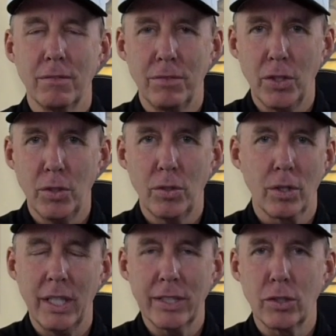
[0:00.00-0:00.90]
viewed or
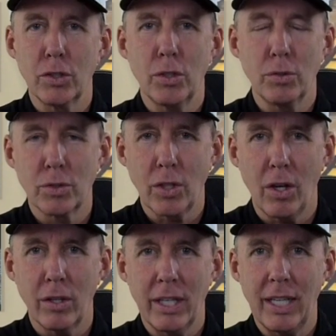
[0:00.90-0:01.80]
listened to
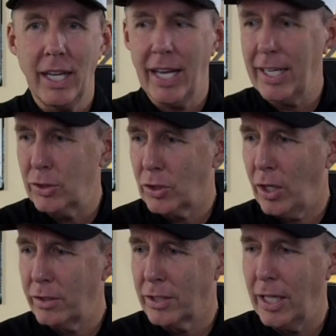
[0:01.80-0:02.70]
song he had. It's
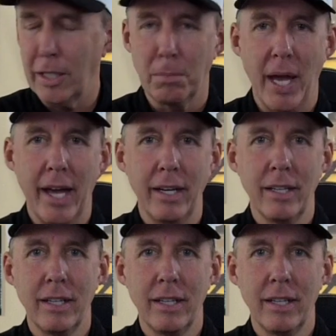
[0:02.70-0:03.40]
called Gundabad.